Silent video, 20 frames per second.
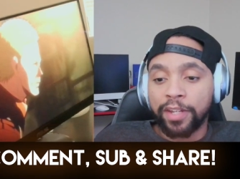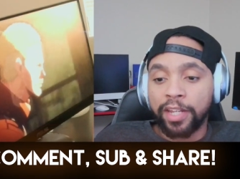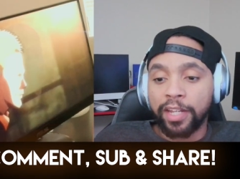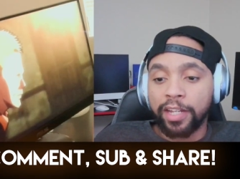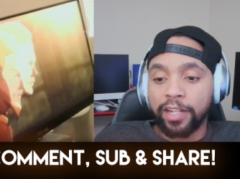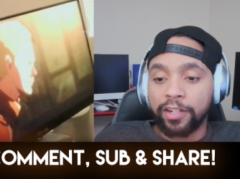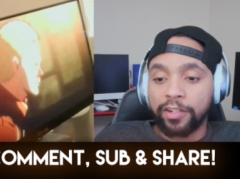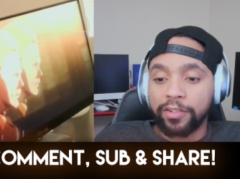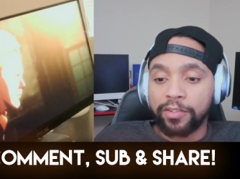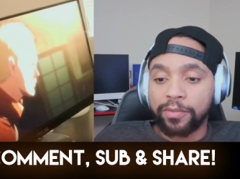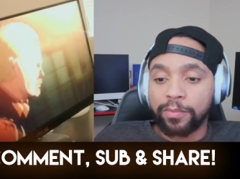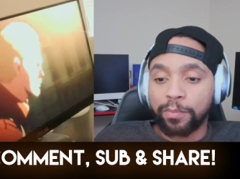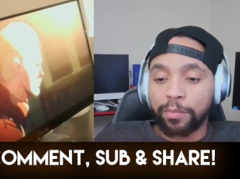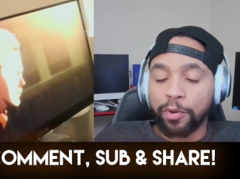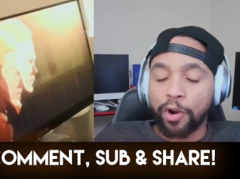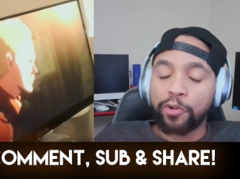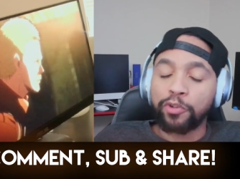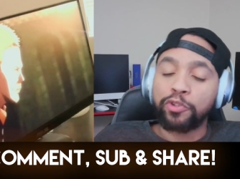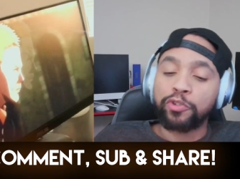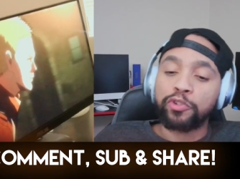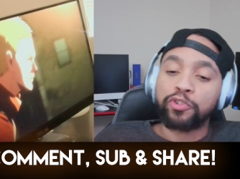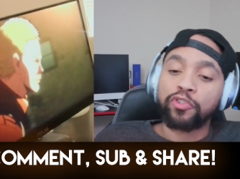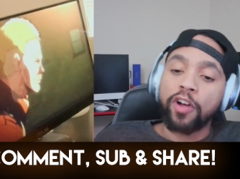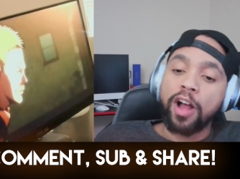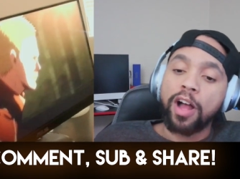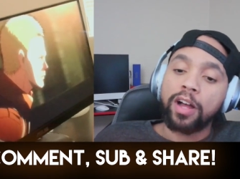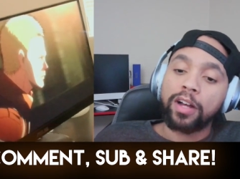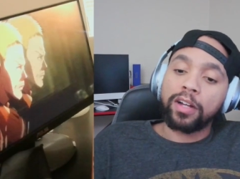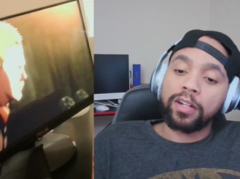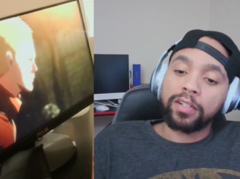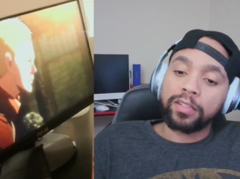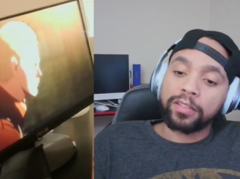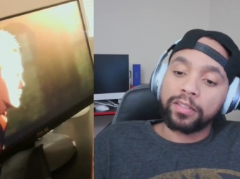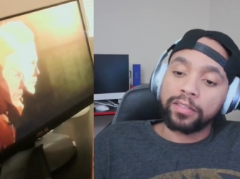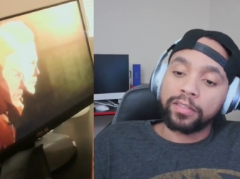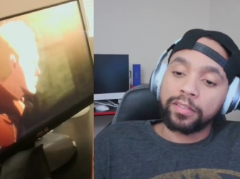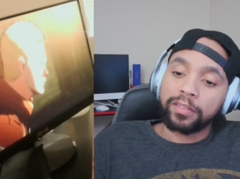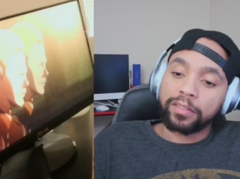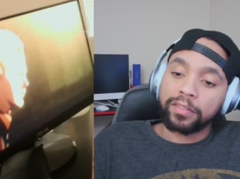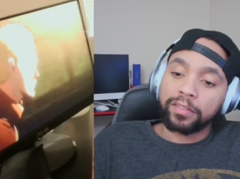killed, bro? You drunk? Just take
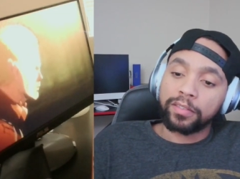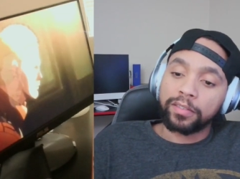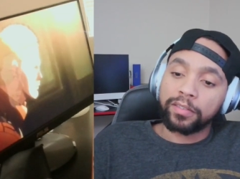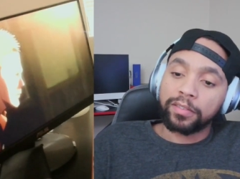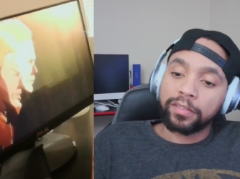it down.